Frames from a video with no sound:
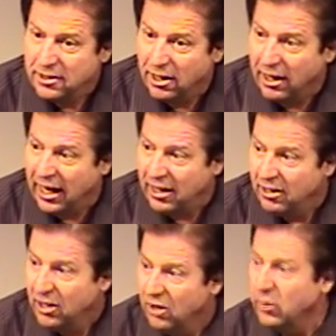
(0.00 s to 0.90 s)
All right?
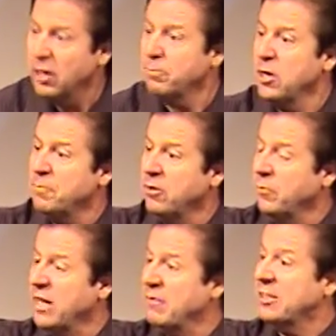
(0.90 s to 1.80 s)
We get people and
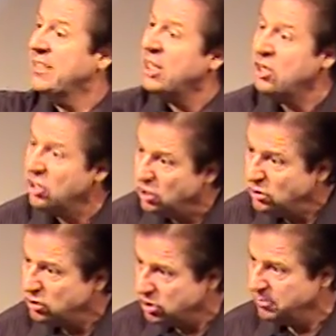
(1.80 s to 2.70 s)
we have
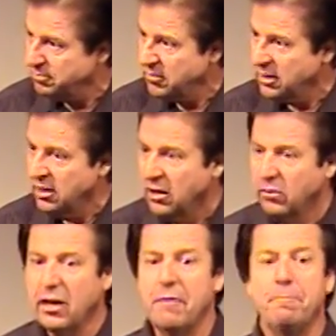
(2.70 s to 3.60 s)
attenders,
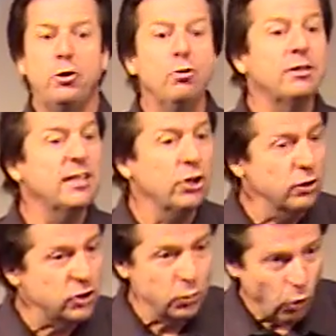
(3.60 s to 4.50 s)
we have pew
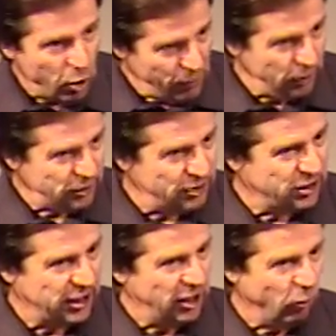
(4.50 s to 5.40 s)
sitters and warmers and chair